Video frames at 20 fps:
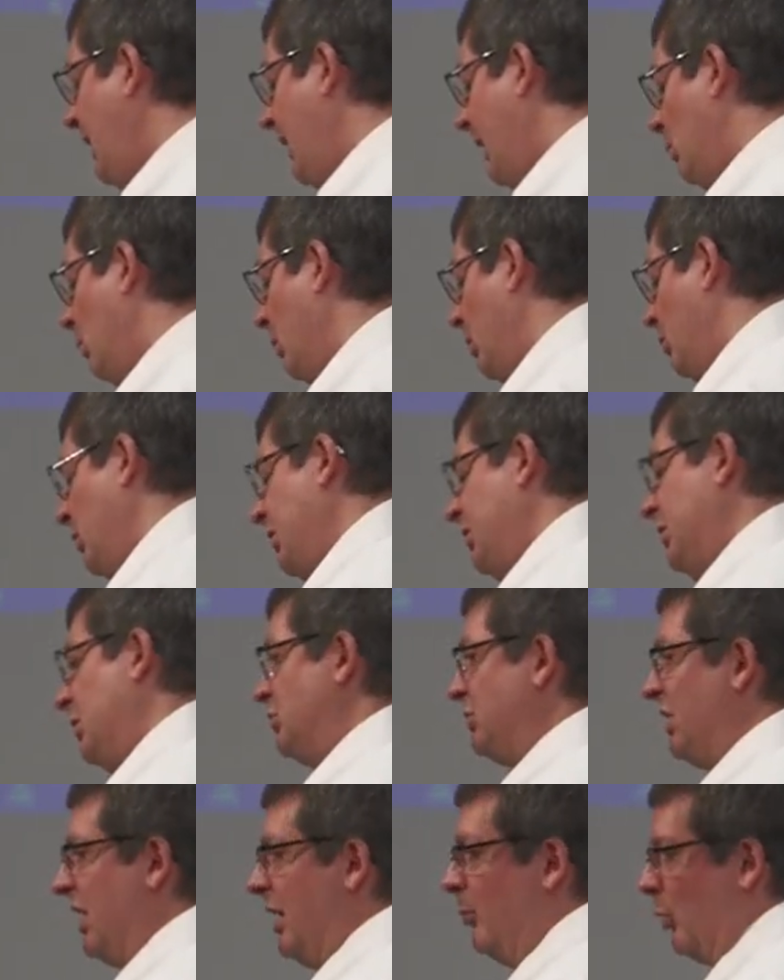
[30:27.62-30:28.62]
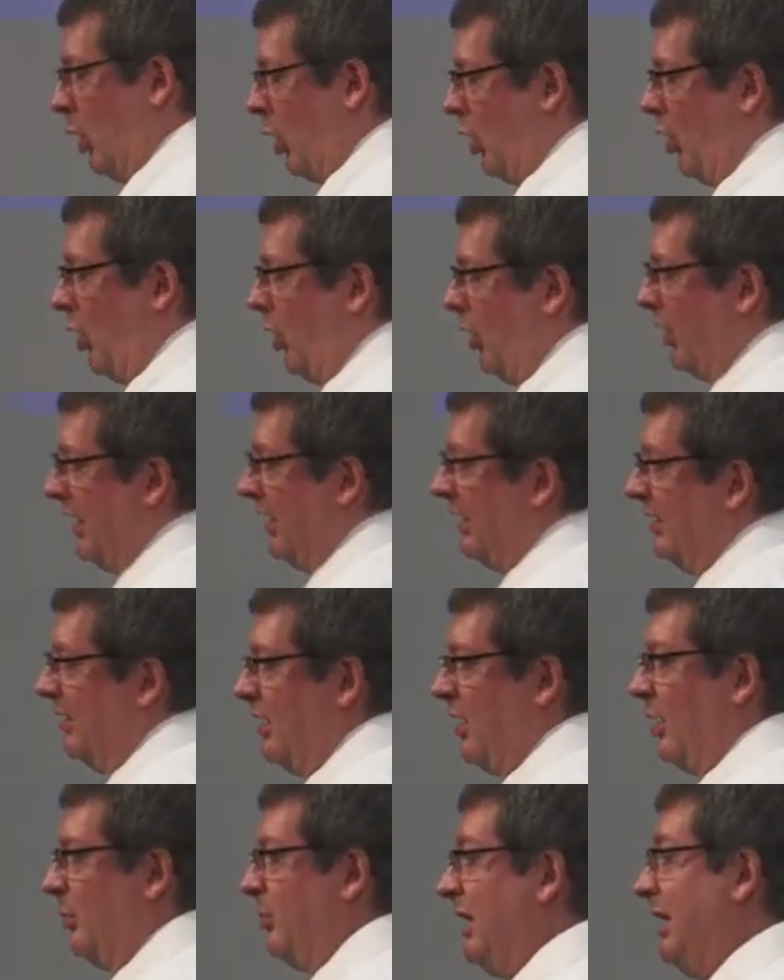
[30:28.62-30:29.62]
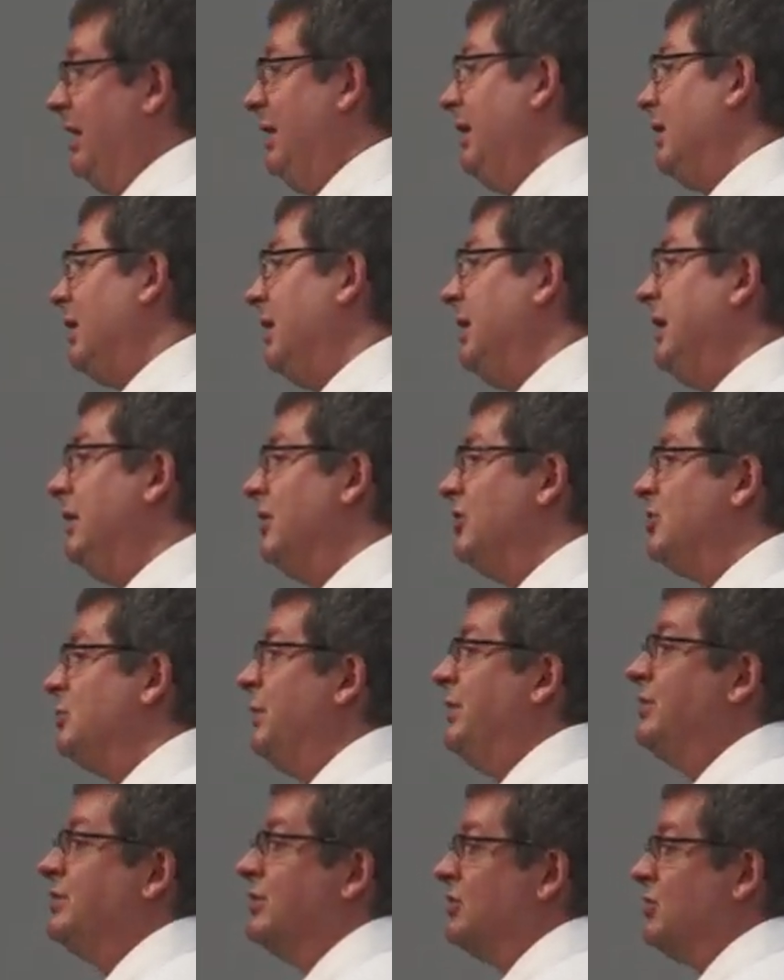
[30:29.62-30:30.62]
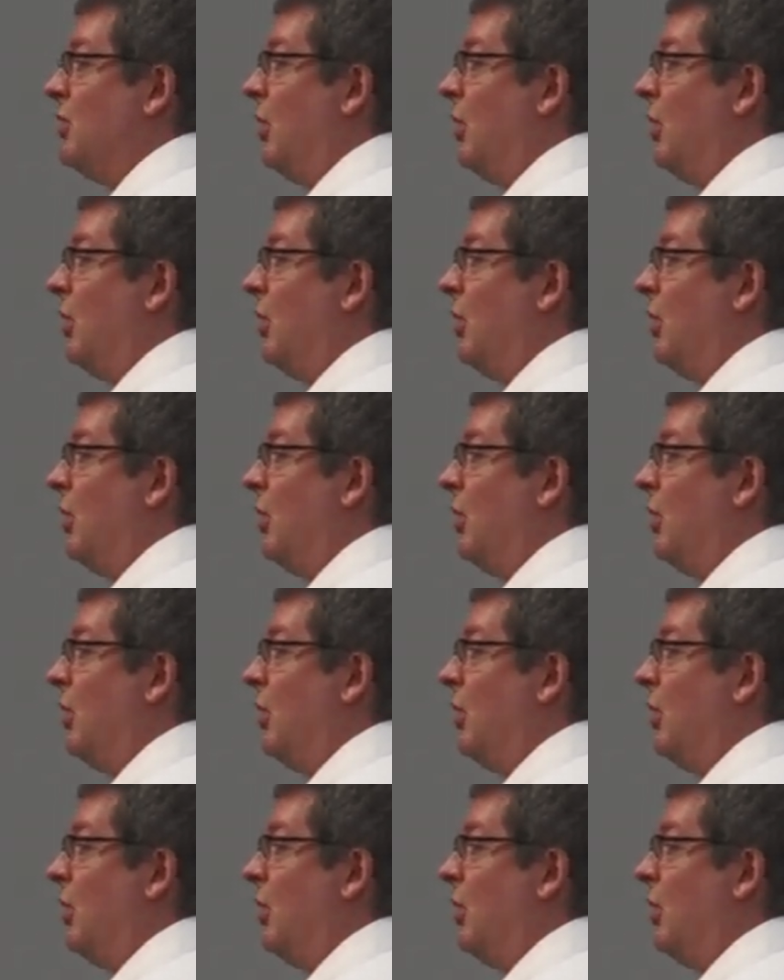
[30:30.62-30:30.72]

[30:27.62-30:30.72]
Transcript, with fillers: And when Windows came along, it ended up killing this piece of